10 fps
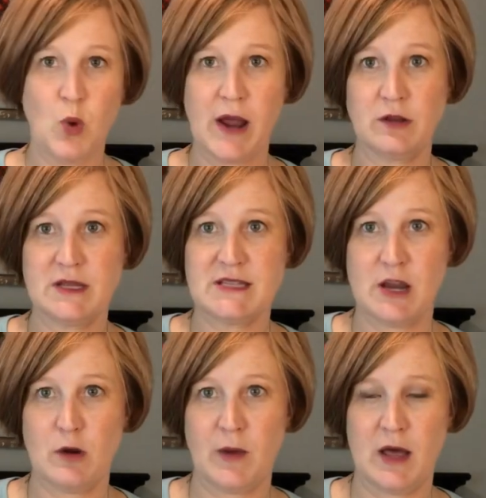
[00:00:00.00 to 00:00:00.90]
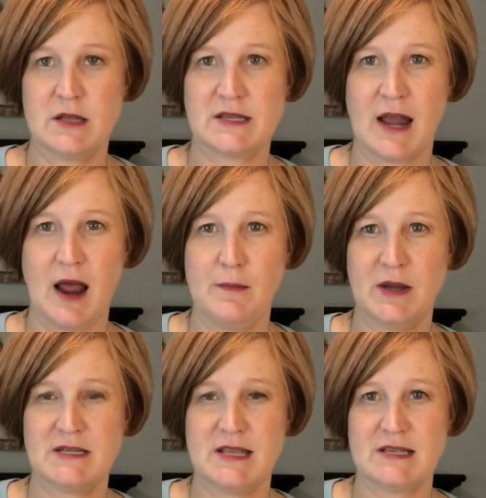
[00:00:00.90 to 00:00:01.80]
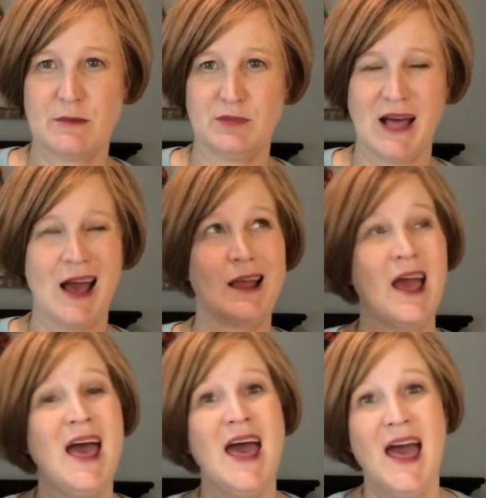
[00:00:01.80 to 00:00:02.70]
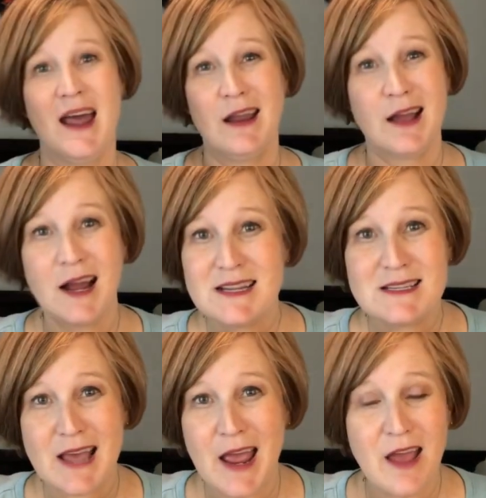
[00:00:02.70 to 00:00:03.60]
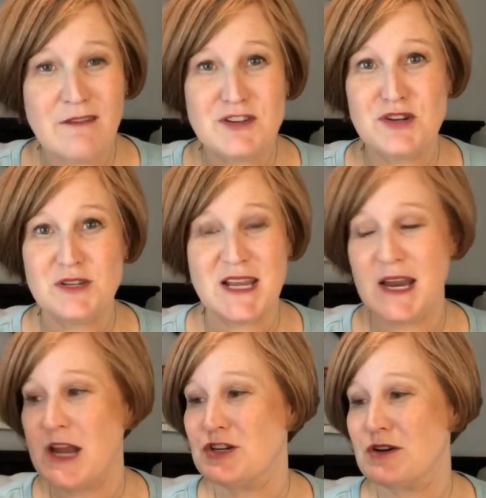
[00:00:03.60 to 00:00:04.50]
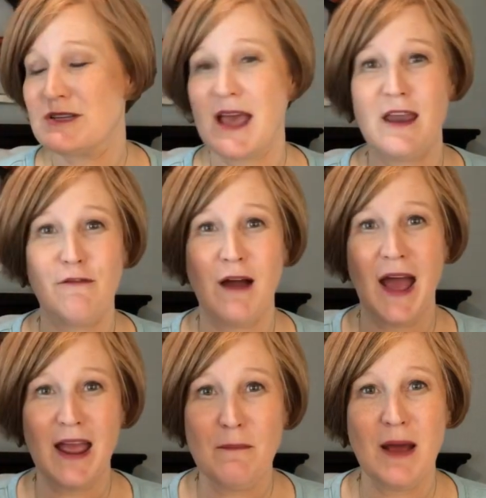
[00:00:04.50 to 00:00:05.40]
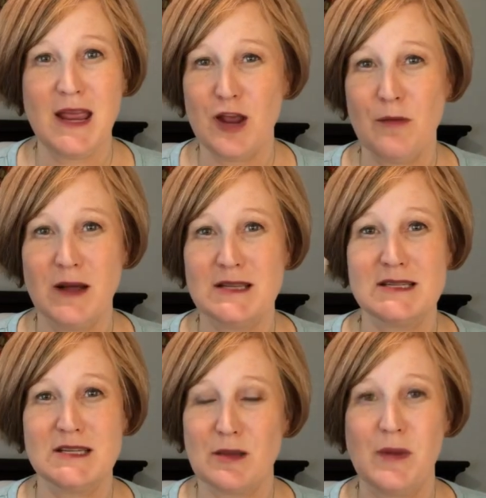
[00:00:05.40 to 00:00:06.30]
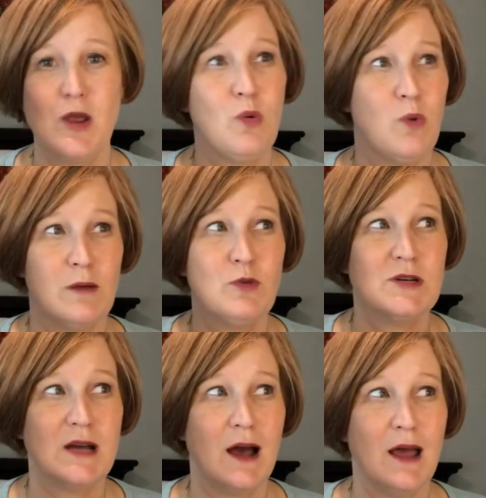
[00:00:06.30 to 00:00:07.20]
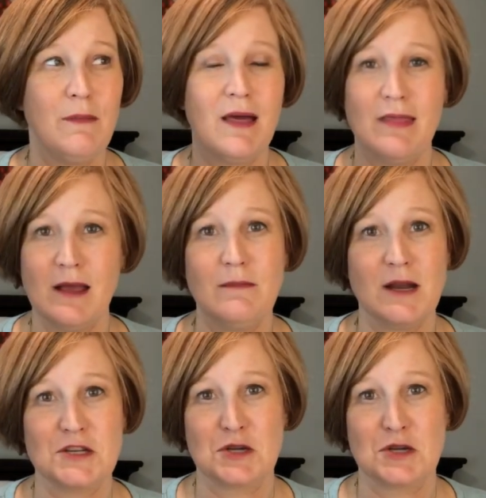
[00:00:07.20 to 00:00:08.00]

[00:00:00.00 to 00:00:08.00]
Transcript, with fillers: wireless earbuds, and I picked these in black. And I gotta say, I have two teenagers, and if I my earbuds disappear one more time, I think I'm gonna